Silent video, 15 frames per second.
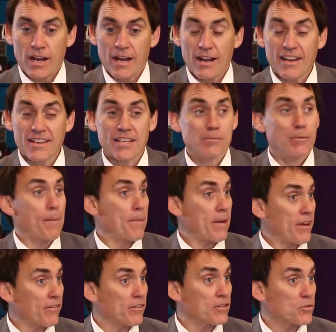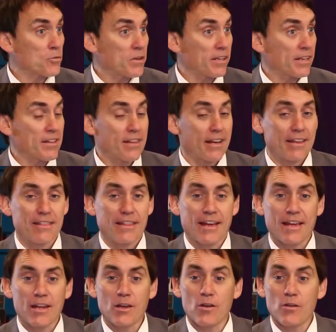I guess my parents, really,
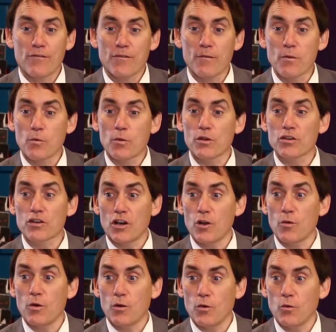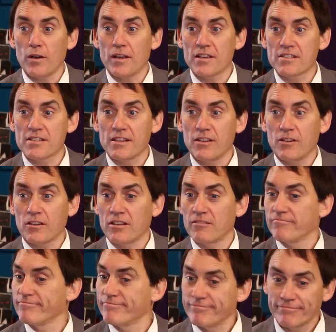they from the word go, were always, look,
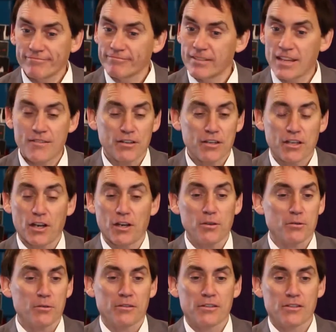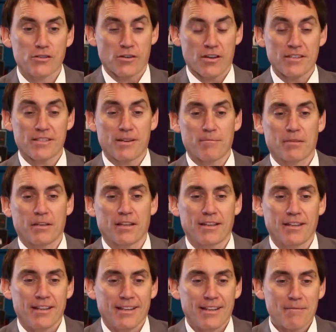give it a go, try something,
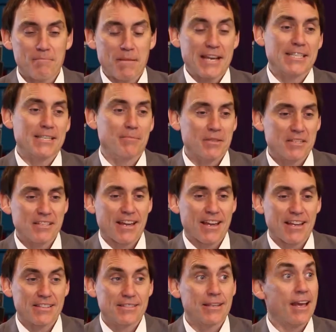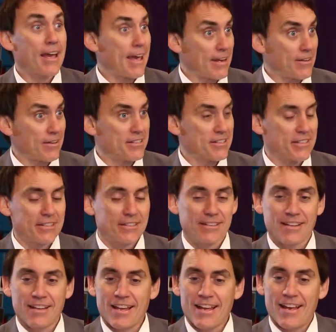make some mistakes, and I did,
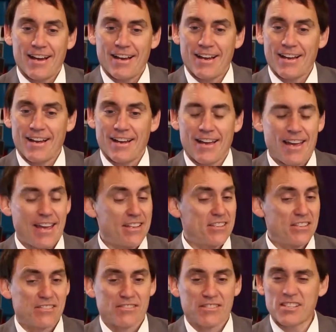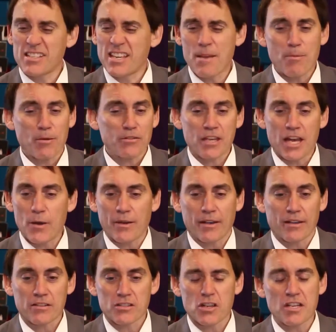and just keep on going.
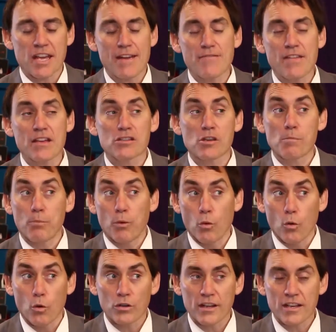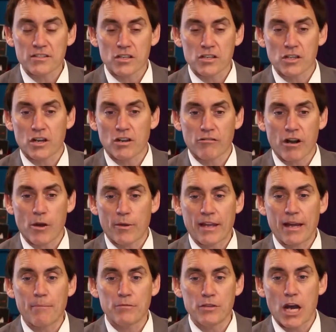So to have that support as a child growing
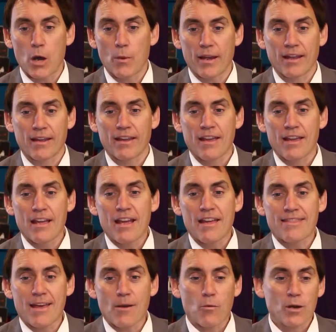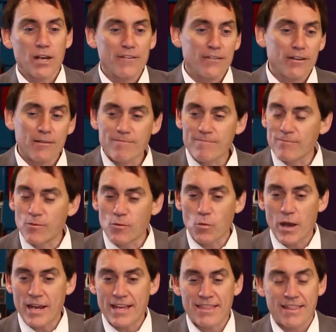up, knowing that whatever
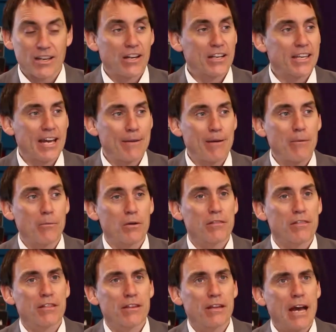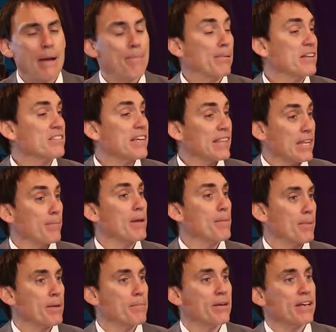wacky thing I'd come up with, plus they let me
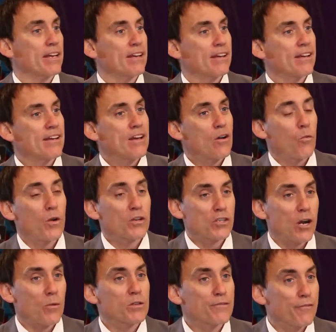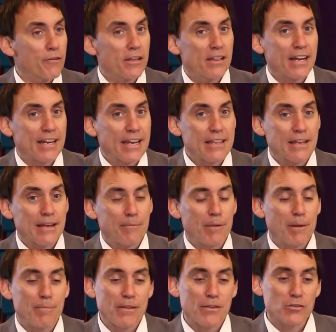be me, which I was very lucky, and
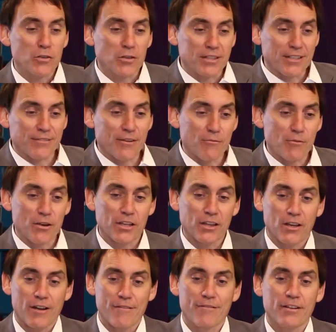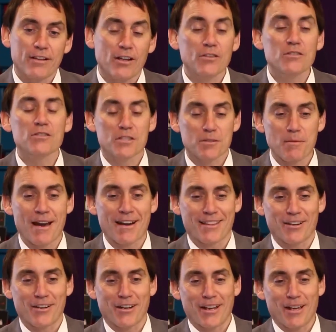my brother took a different road in life, a lot smarter
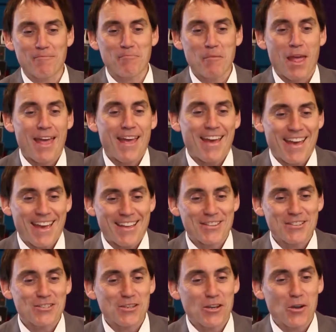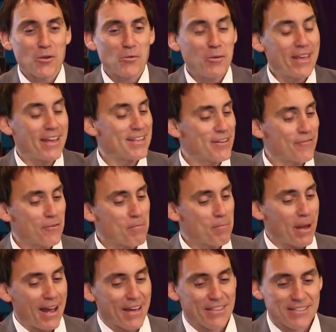than I am, and so we had different
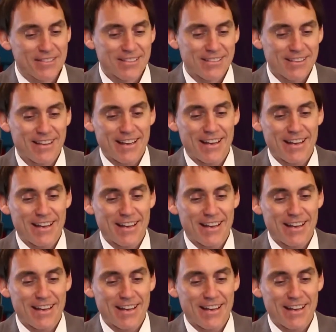paths,